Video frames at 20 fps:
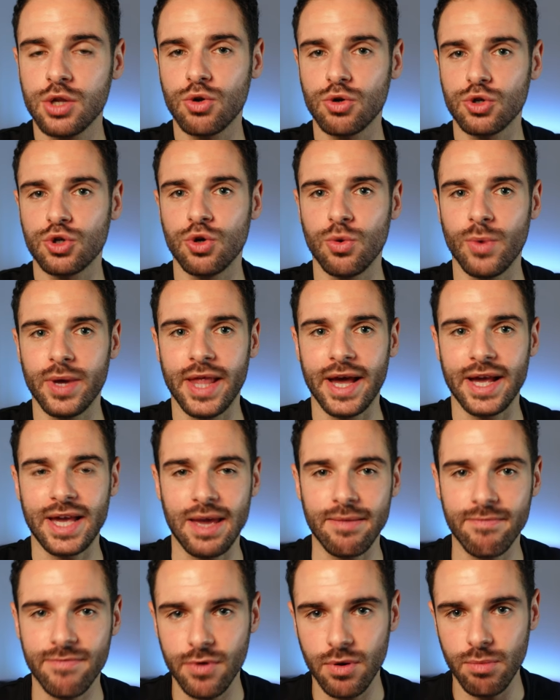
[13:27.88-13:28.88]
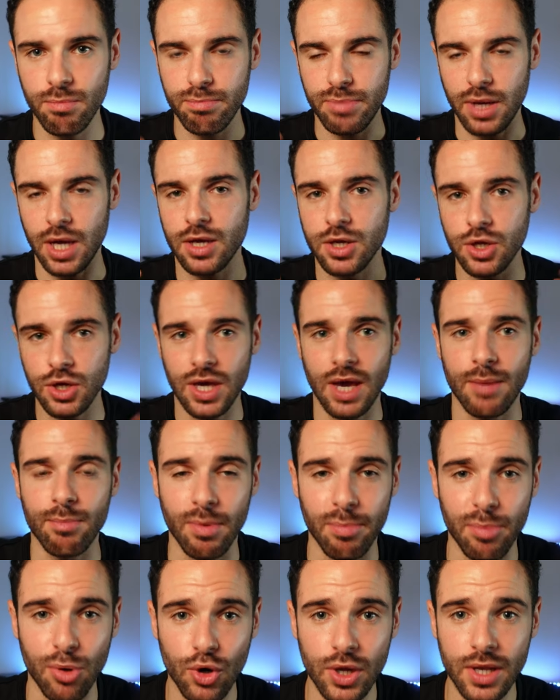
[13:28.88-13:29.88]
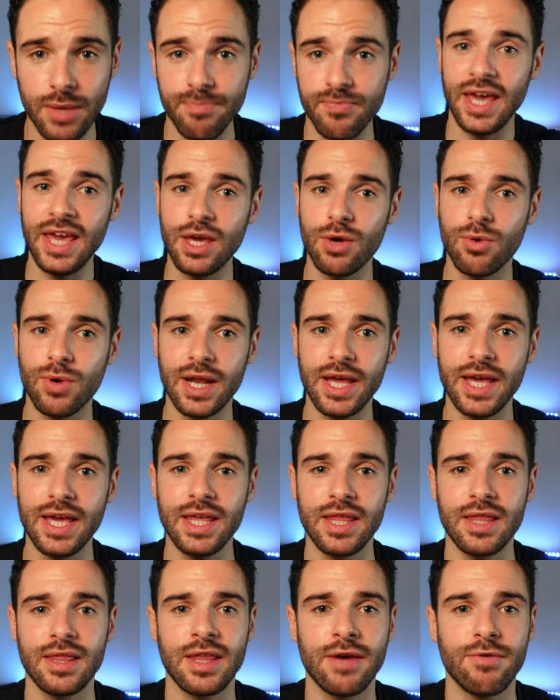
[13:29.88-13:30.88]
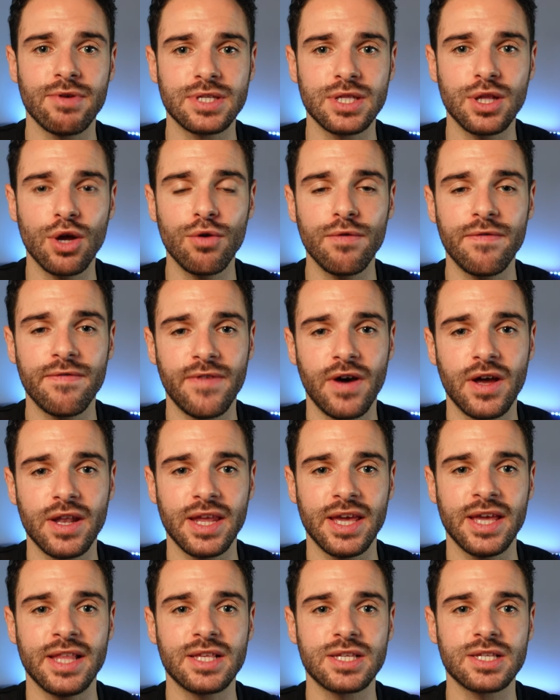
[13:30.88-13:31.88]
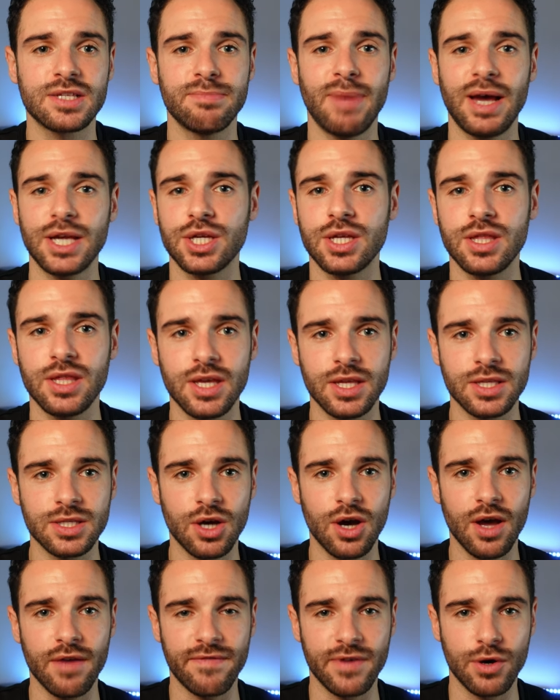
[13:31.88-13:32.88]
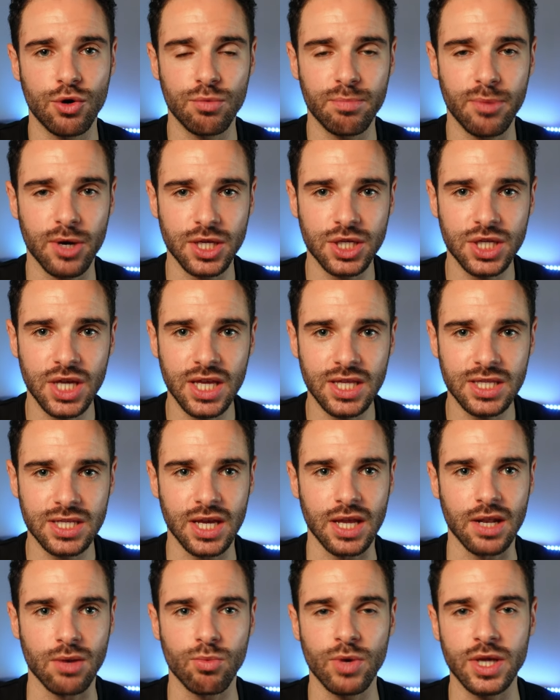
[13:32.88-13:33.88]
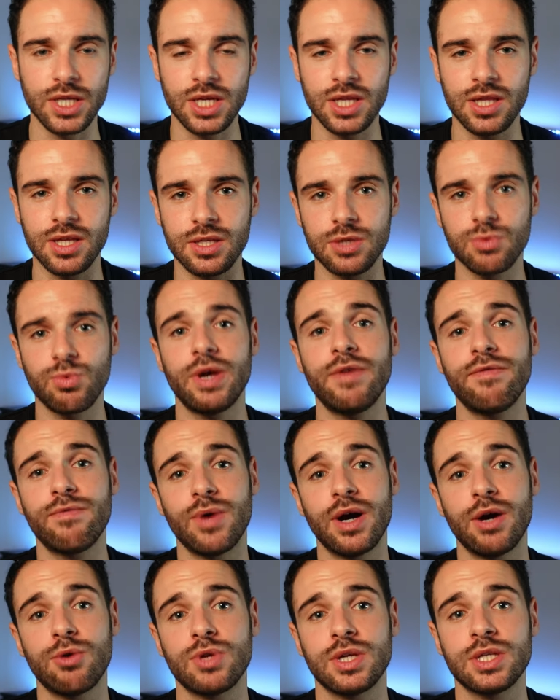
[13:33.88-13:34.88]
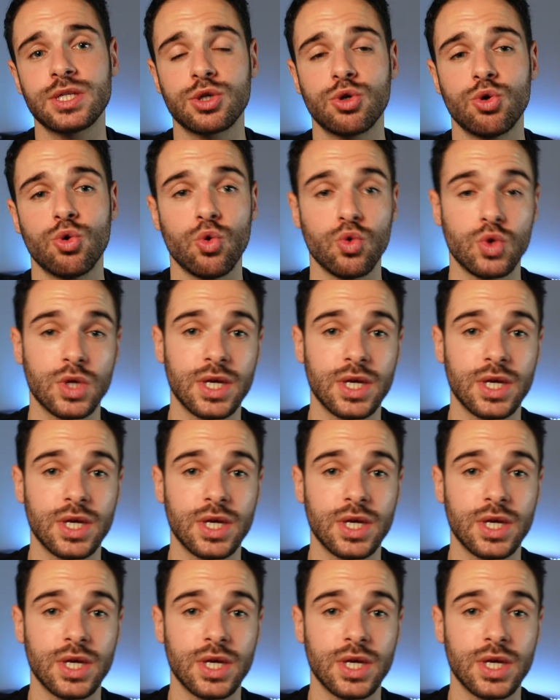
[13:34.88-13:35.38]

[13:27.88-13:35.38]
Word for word: Not sure where that came from, but you get my point. Equally, there is no fun in smashing the entire field by cheating, which in the Zwift world is called